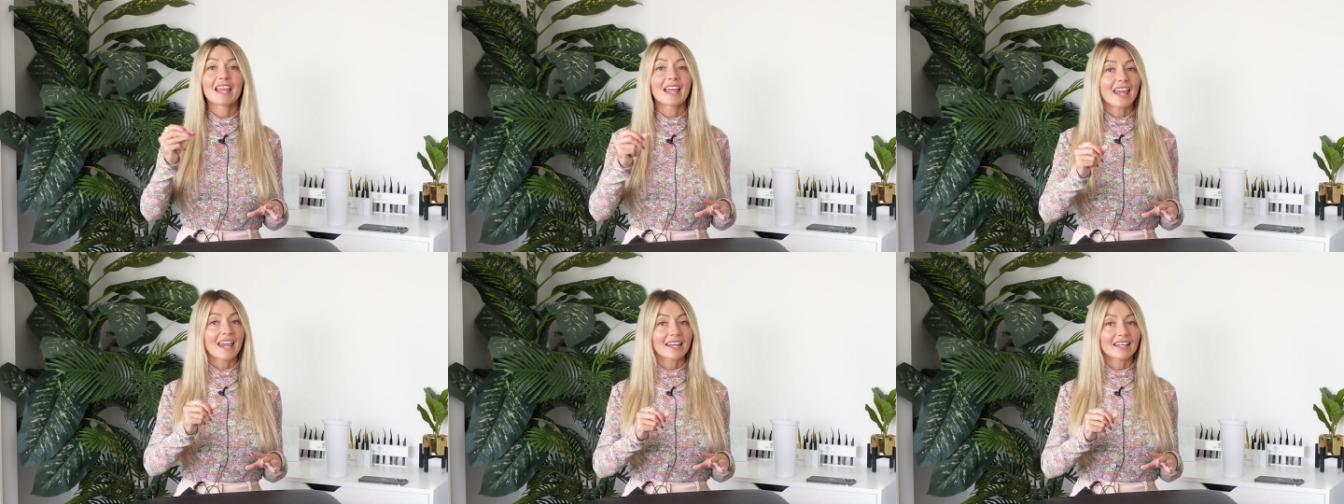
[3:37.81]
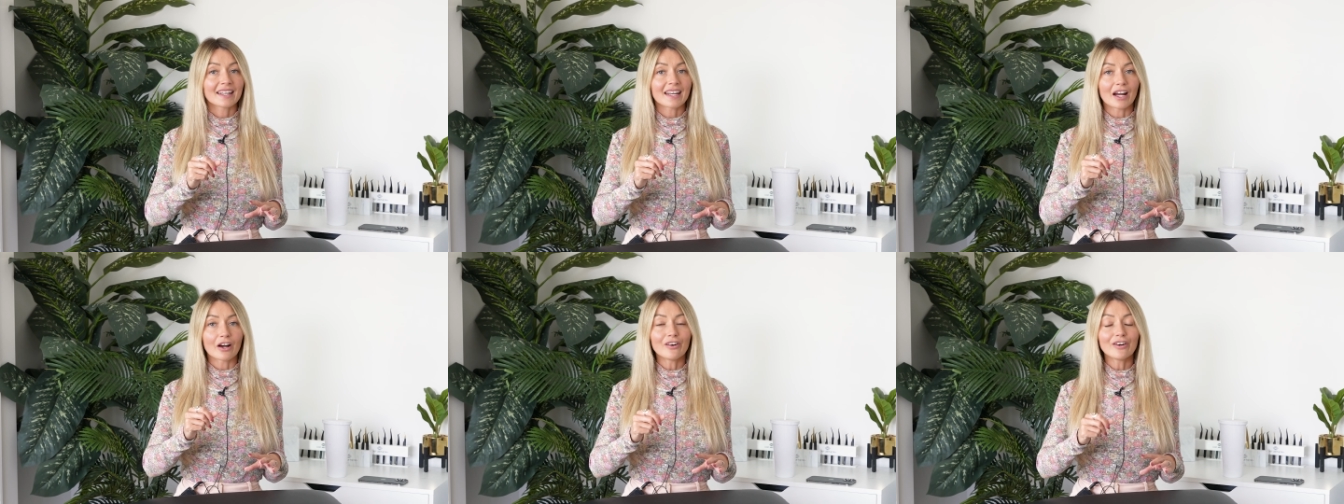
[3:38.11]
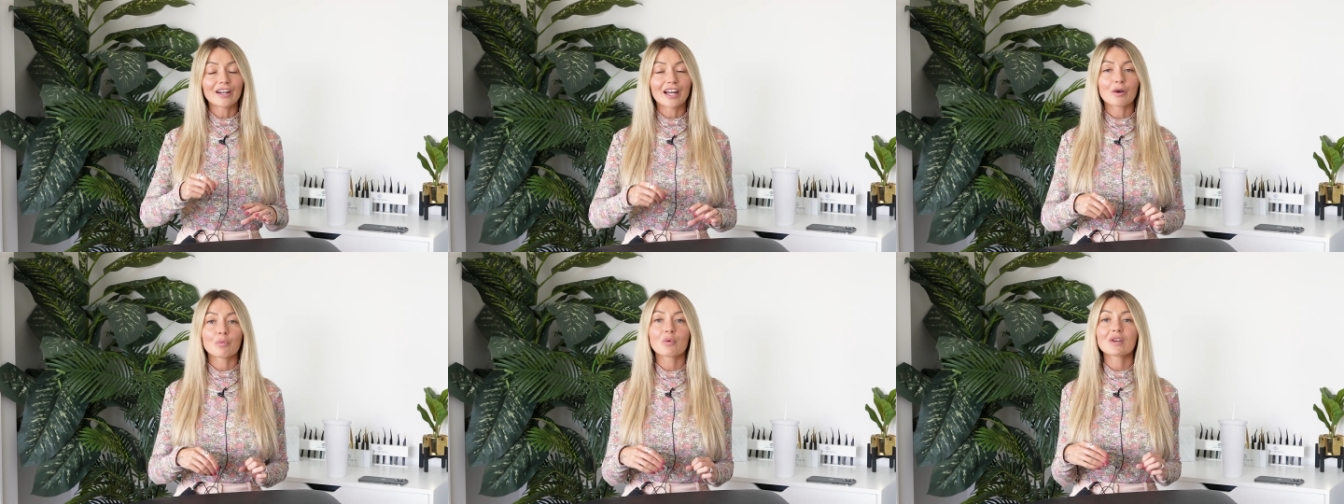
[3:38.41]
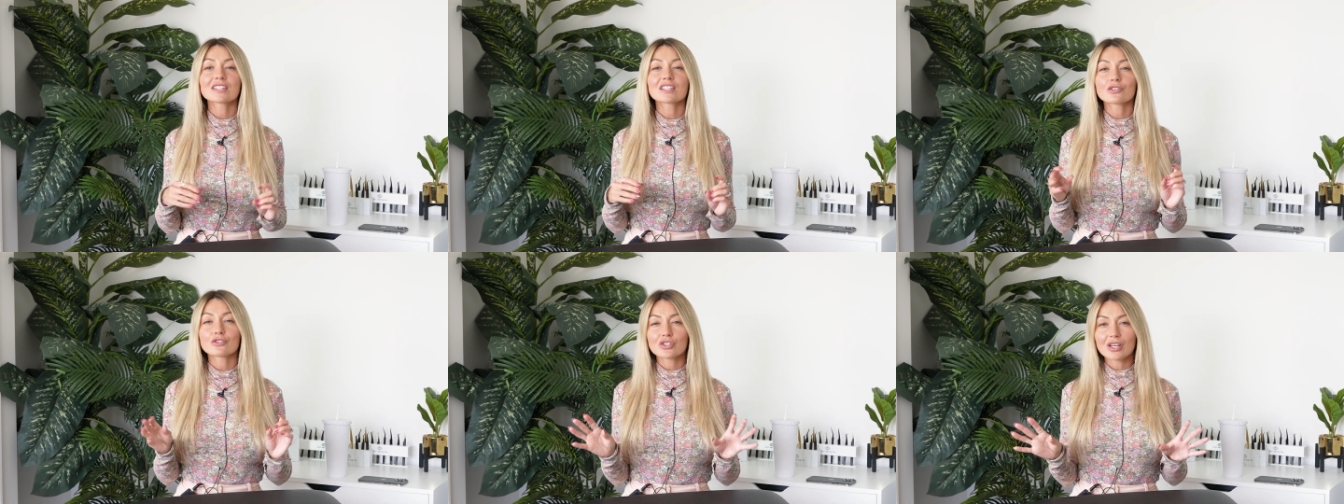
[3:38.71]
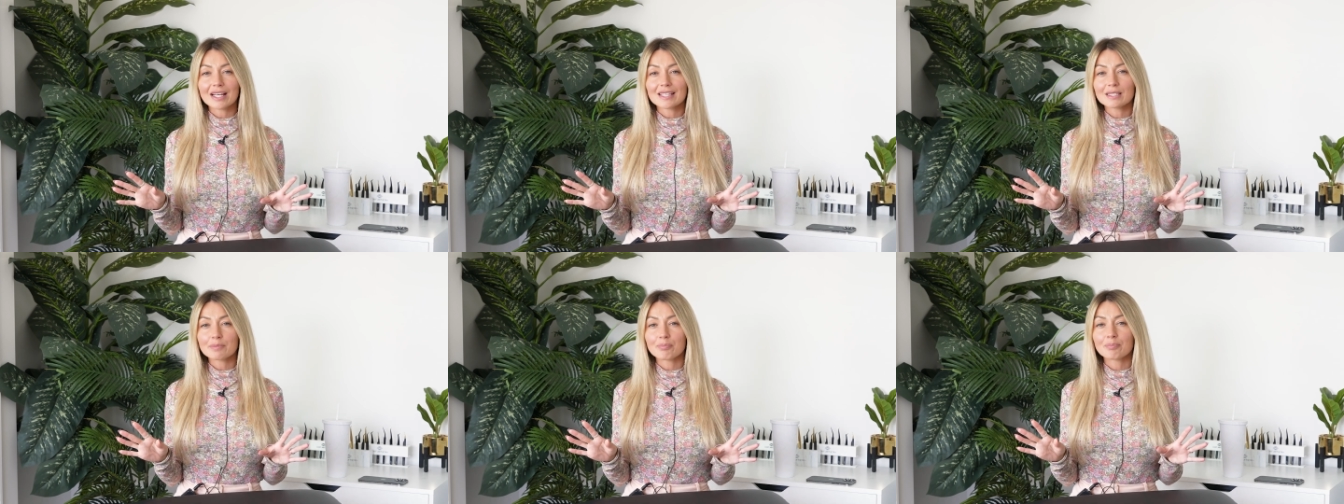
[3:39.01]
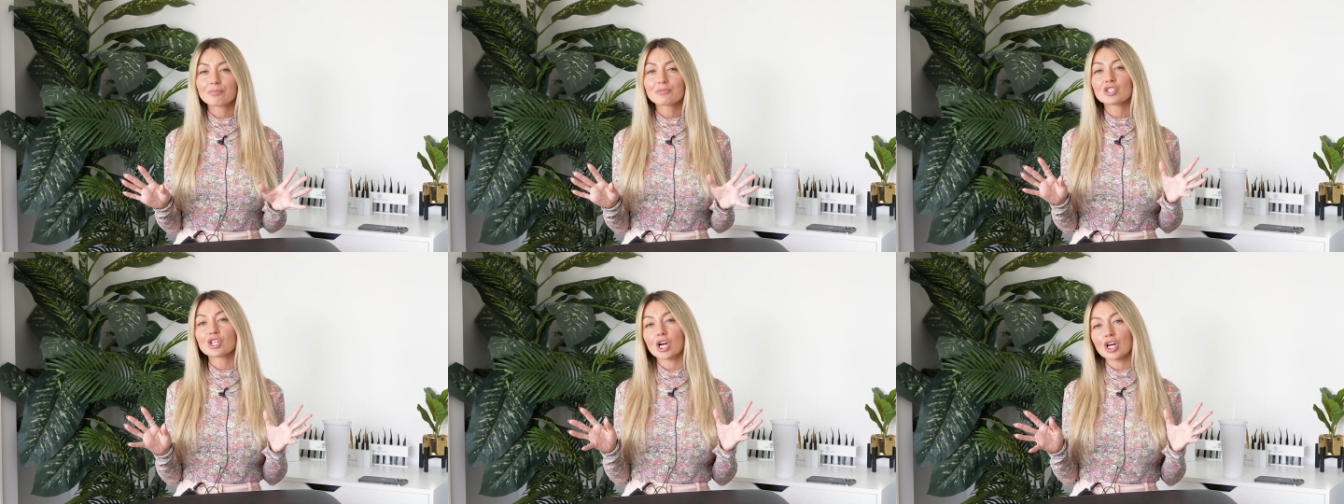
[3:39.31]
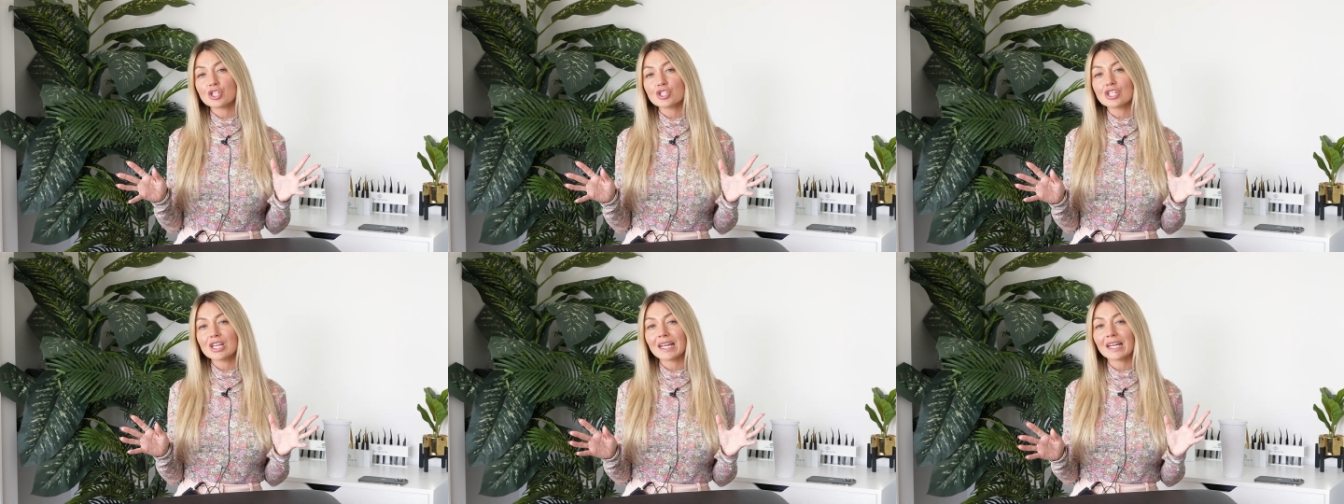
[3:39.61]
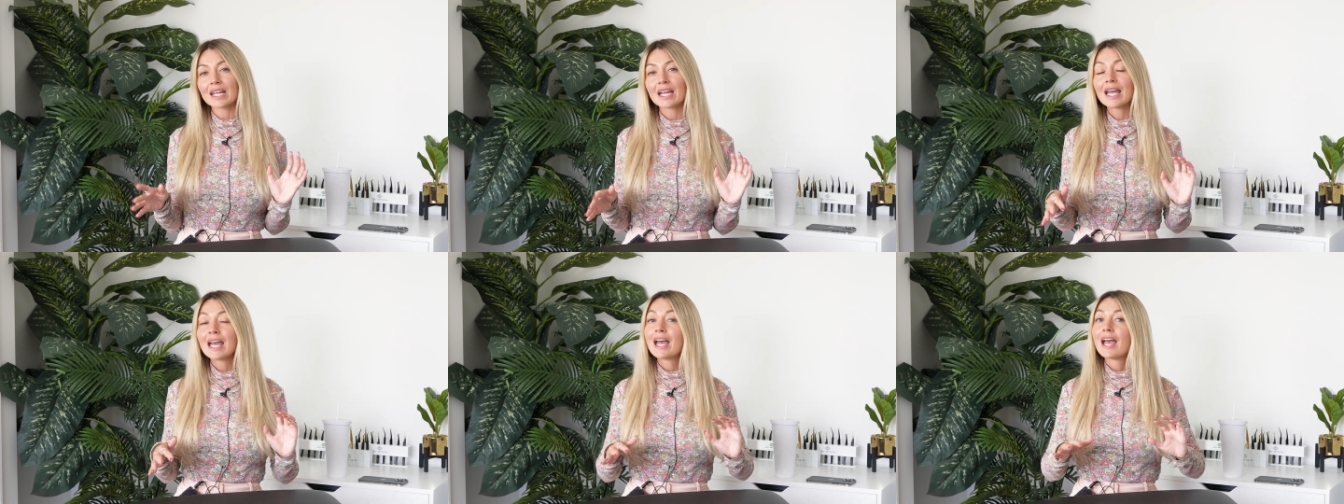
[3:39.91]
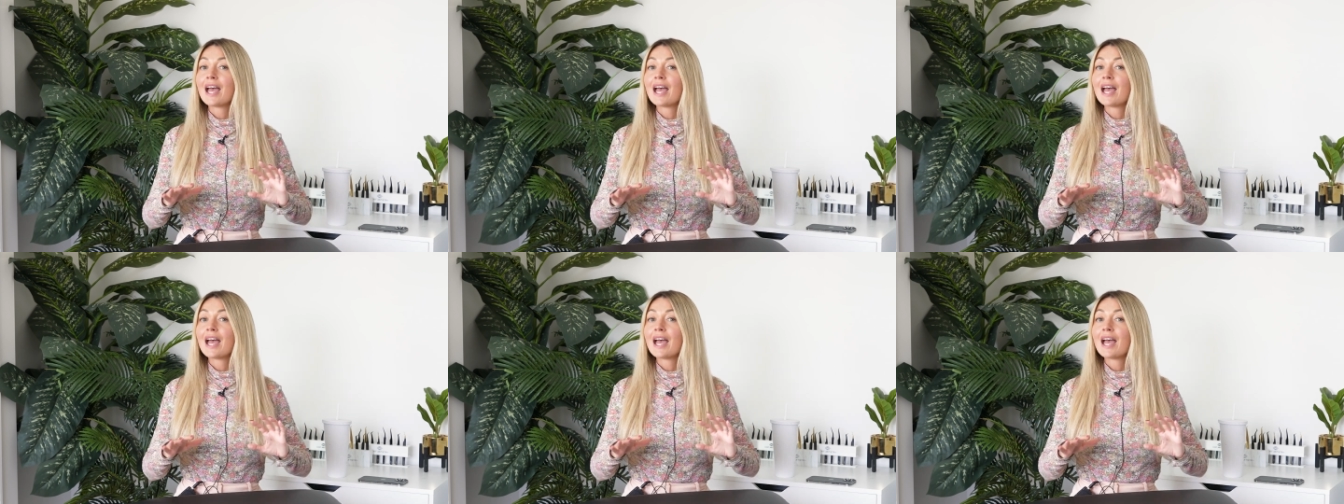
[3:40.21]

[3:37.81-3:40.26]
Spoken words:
in and out. And we suggest charging,